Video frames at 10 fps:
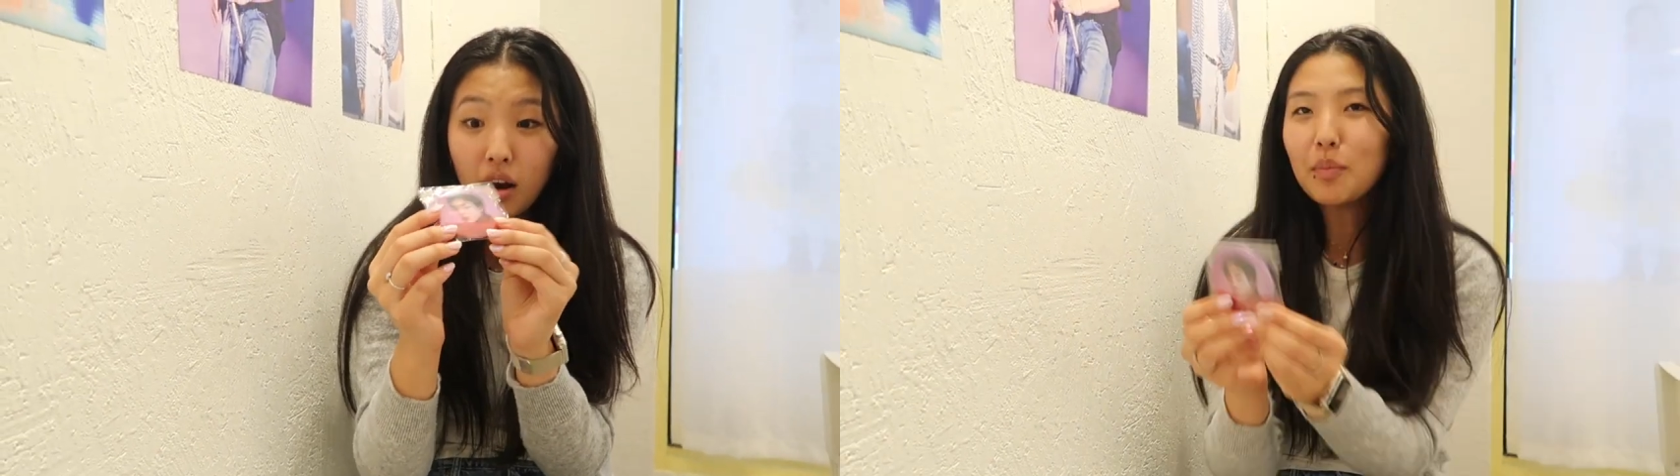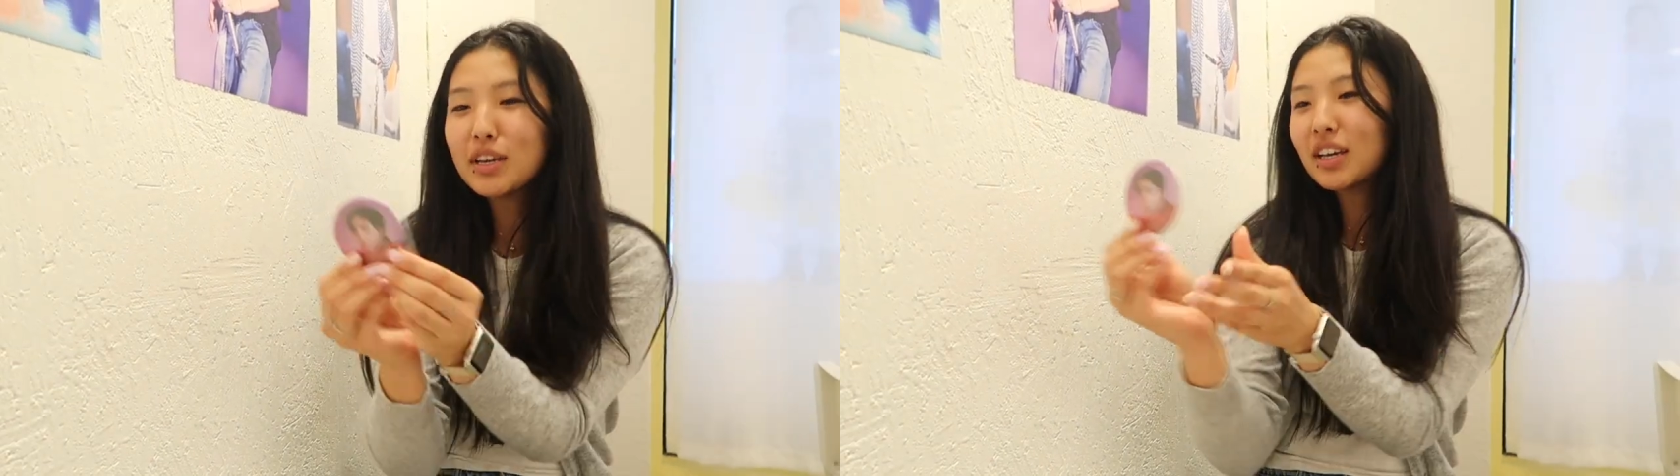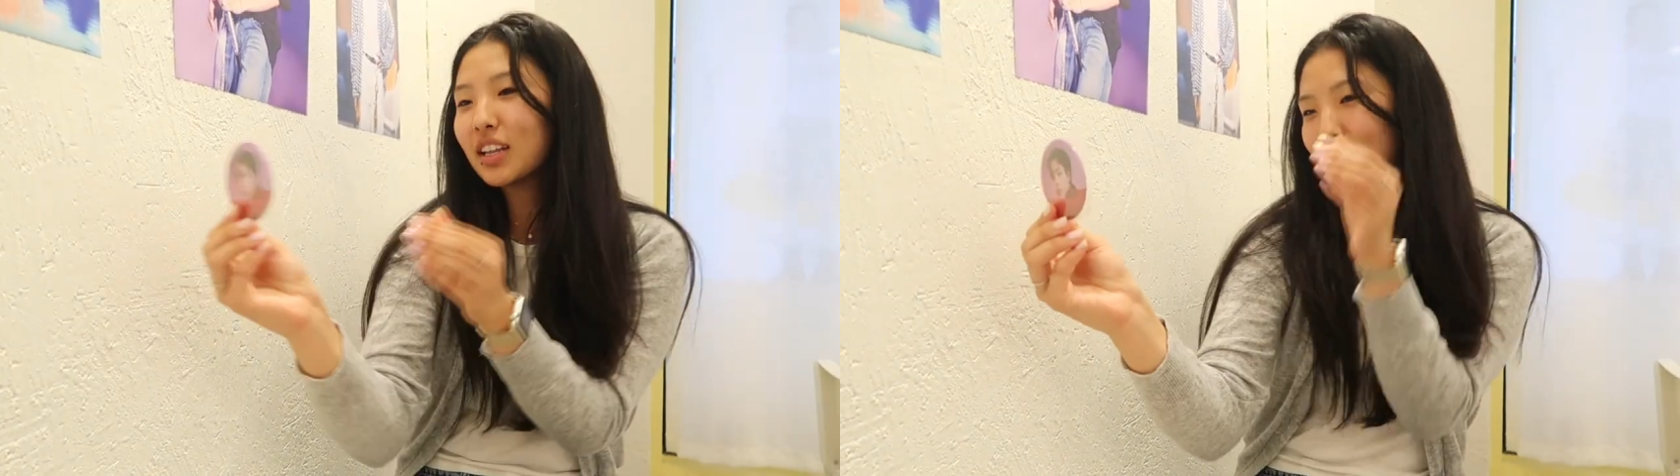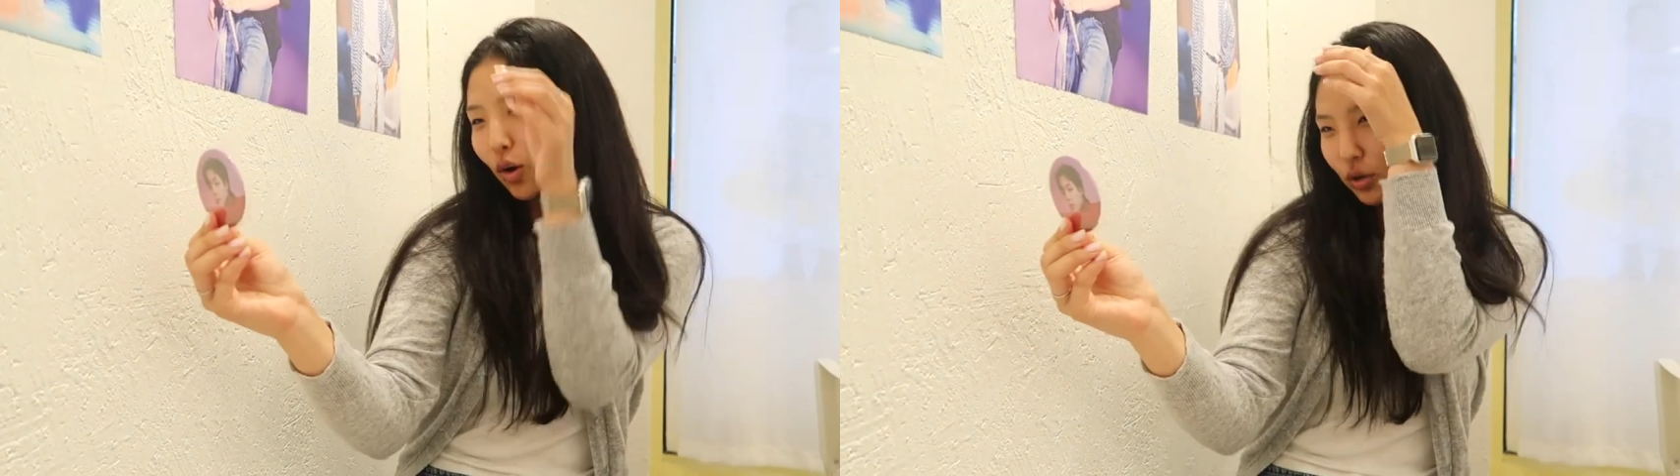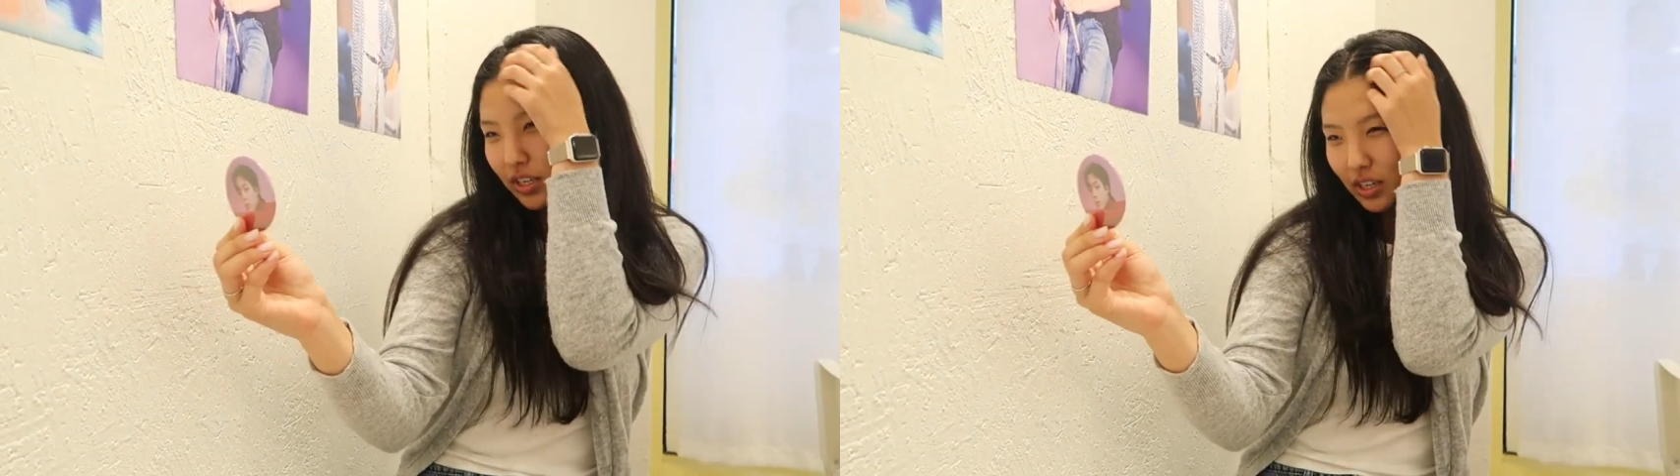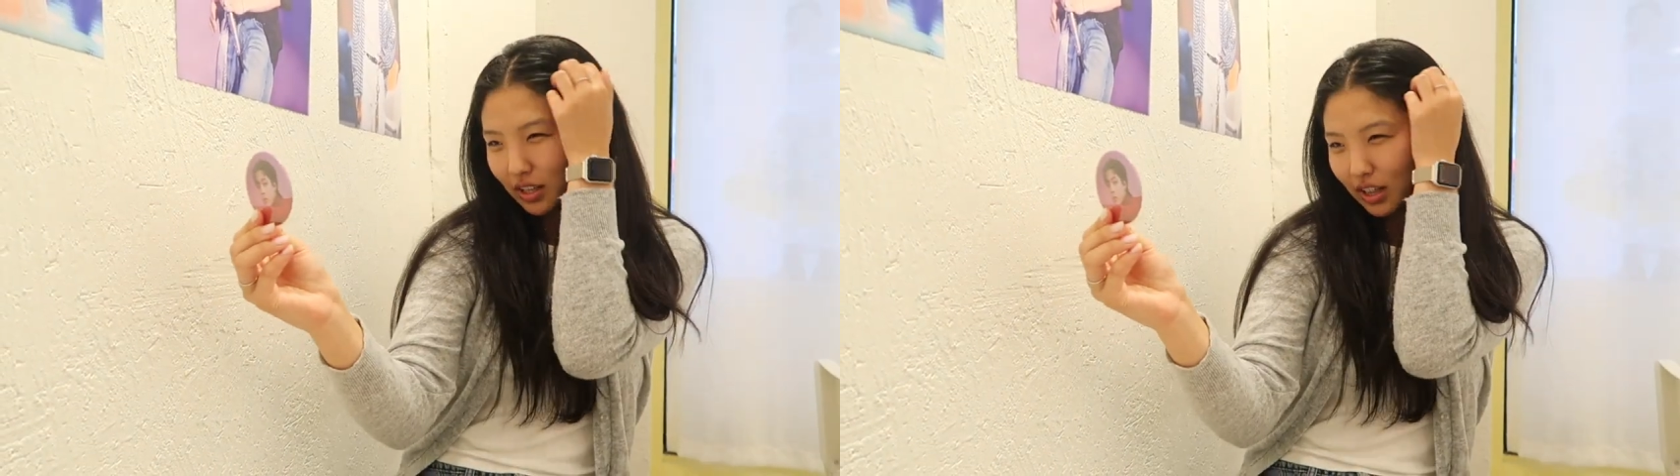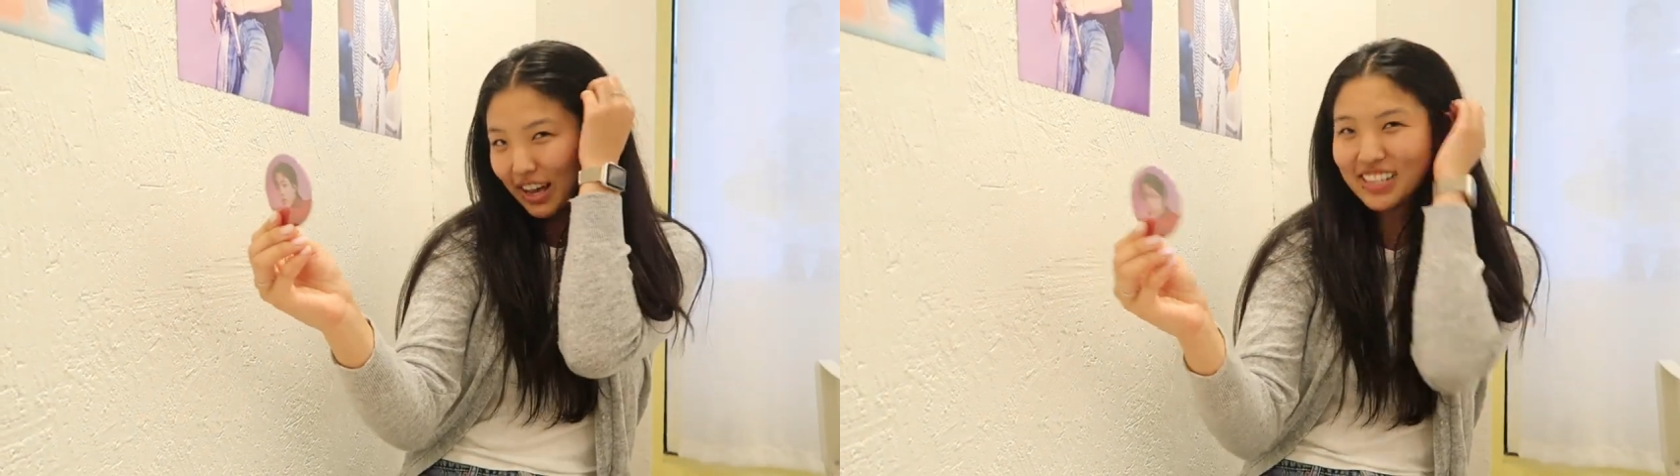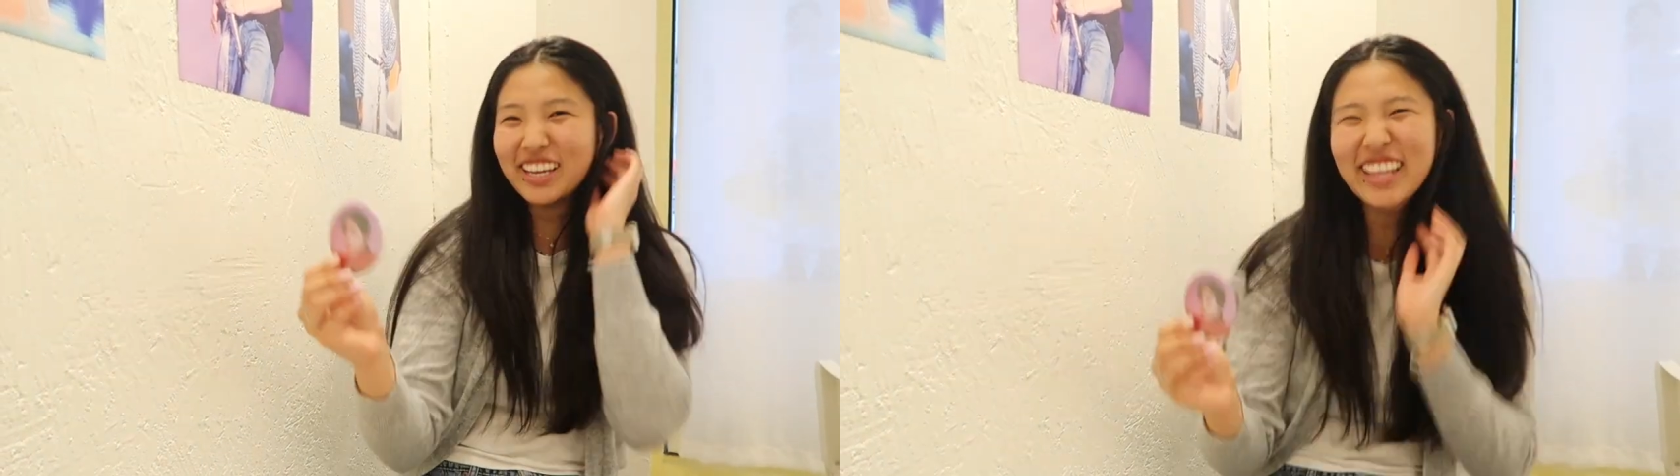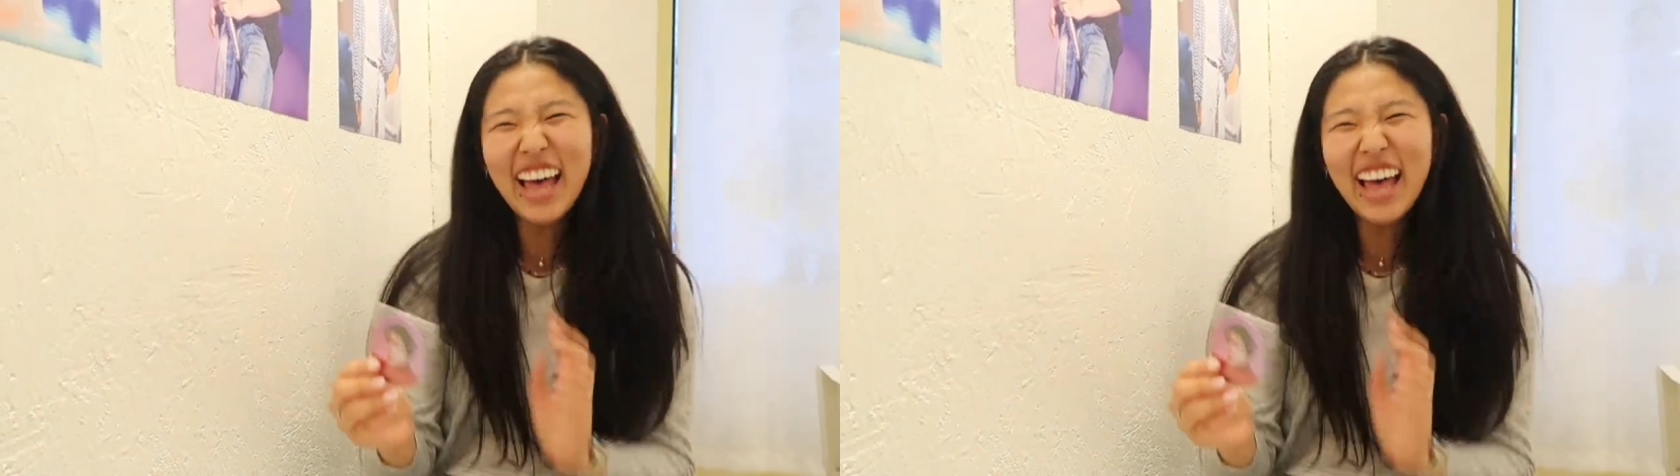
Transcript: Not me gonna like hold it in class.